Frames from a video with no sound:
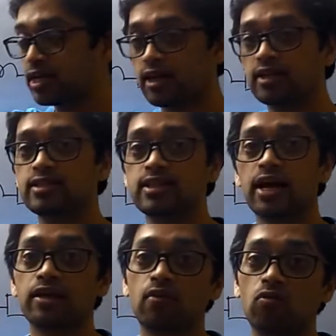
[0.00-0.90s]
that are
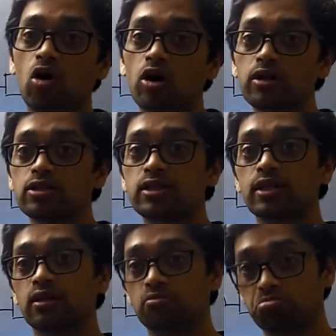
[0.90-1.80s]
inside the walls
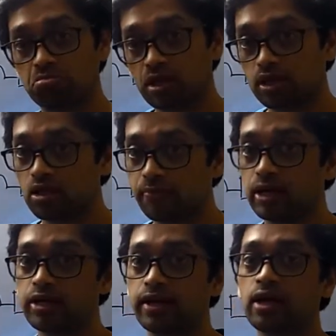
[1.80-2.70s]
in the
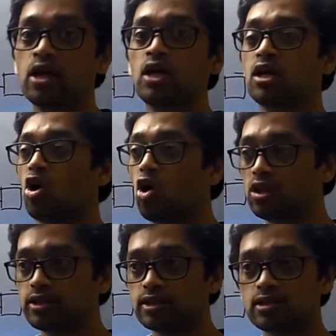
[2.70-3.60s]
building.
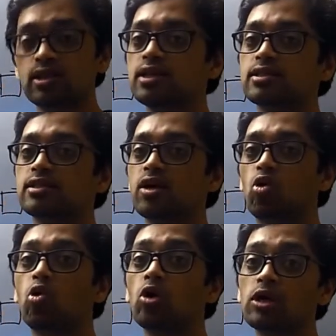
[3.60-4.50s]
All these things, they
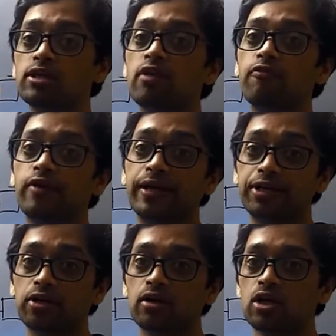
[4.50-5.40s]
hold the
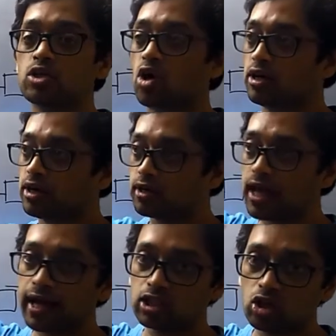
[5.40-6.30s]
weight. So under
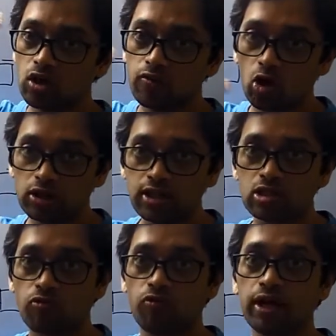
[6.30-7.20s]
the action of all
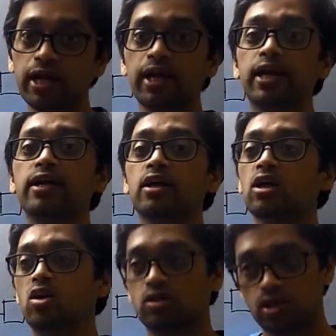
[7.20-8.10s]
this weight,
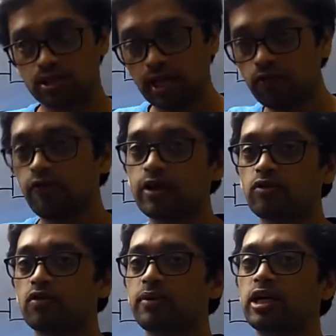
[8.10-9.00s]
the self weight
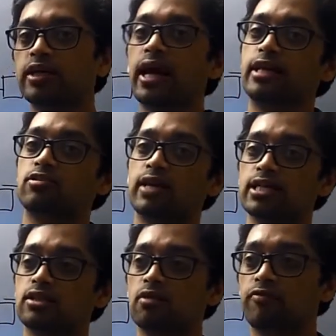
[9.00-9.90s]
of the building as well
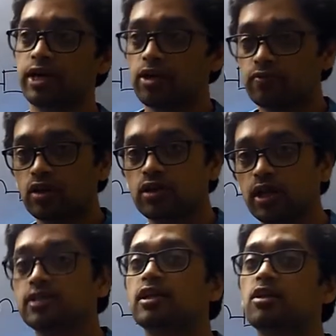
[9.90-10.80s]
as the weight of the
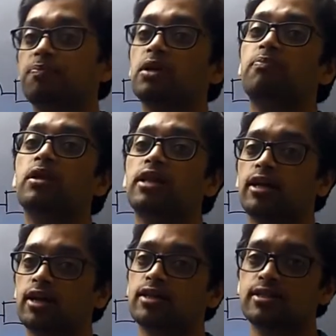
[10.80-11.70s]
things and the people
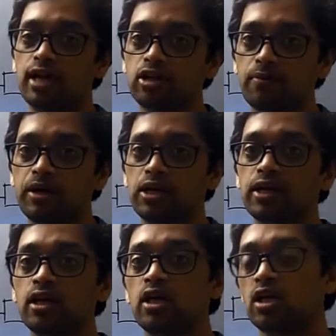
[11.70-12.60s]
that are inside the
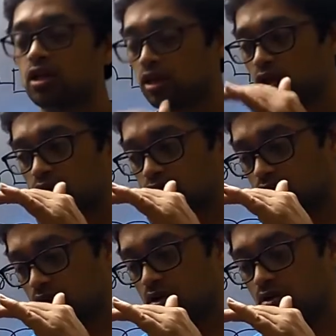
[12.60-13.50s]
building,
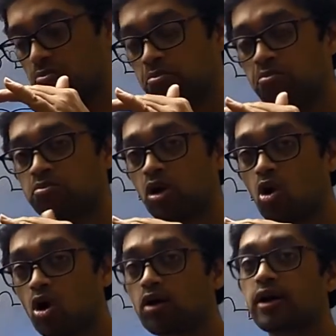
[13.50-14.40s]
the
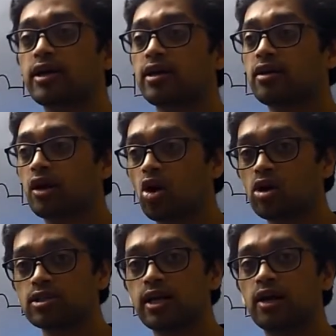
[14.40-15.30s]
concrete and the
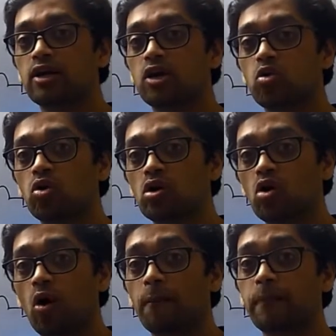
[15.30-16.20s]
rods, they undergo a
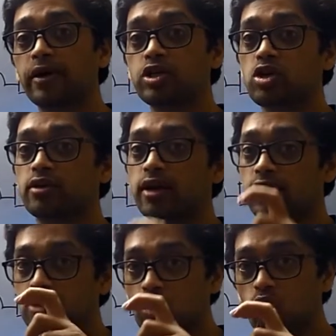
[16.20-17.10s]
compression, they
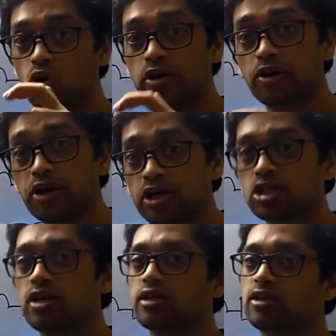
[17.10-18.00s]
undergo a
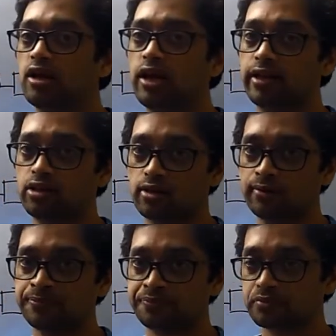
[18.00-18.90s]
reduction in the length.
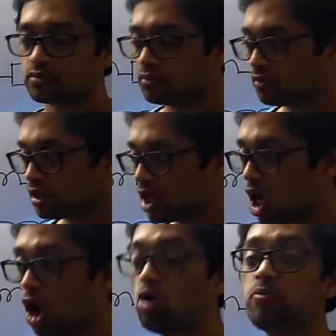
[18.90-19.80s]

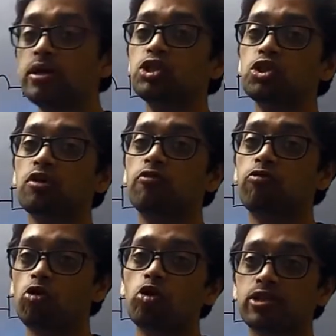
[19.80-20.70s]
Now, how much
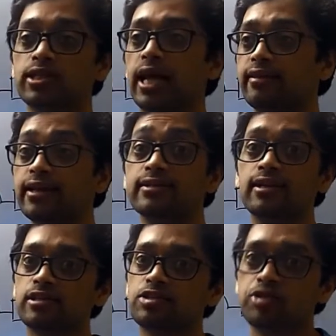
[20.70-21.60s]
force can they
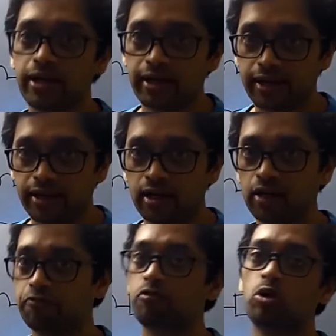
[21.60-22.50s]
sustain?
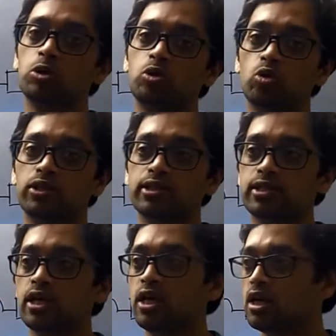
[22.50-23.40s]
If you want to know this,